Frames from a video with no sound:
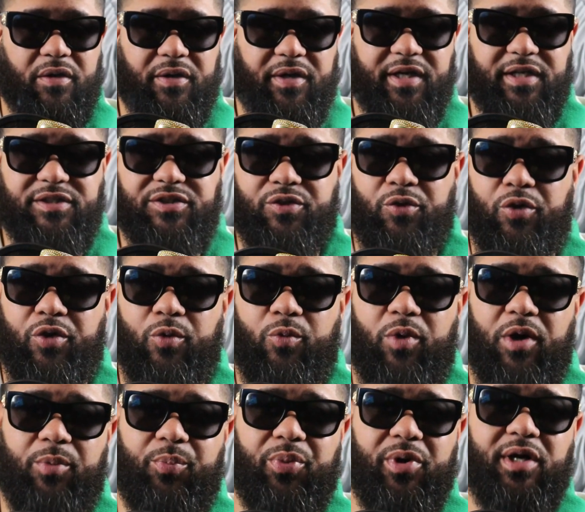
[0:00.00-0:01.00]
He scored a
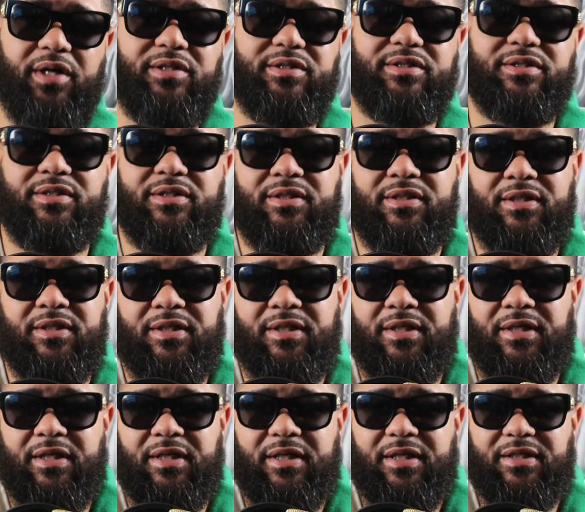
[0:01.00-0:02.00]
one punch,
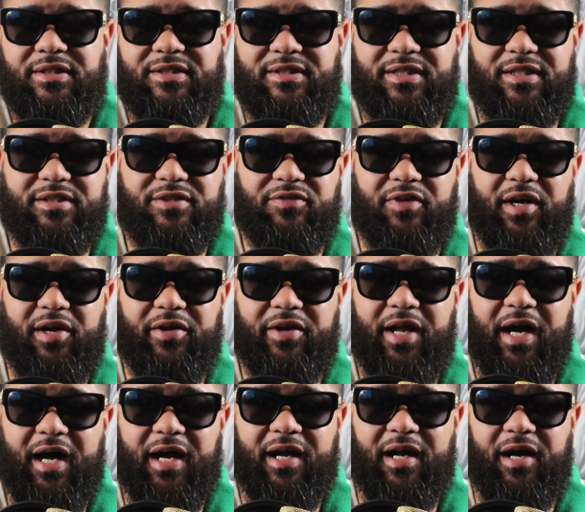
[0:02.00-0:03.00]
six round
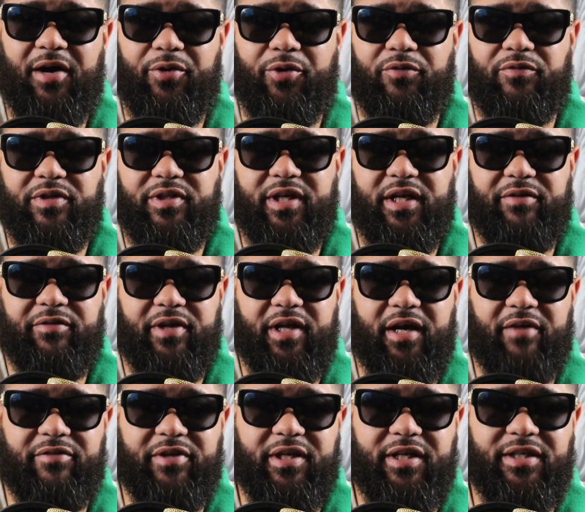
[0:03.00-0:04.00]
knockout over David
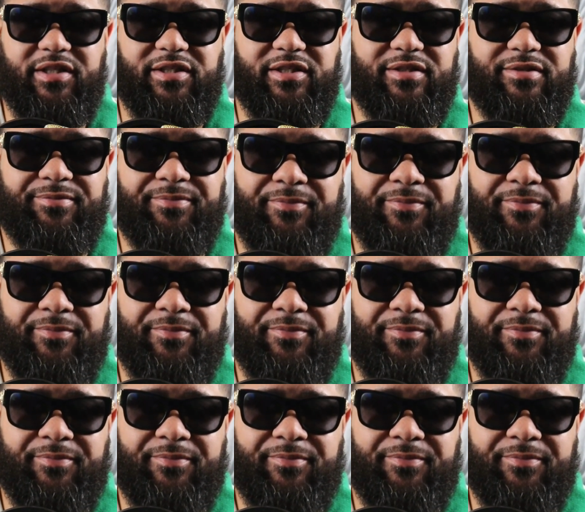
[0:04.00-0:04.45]
Avanesyan.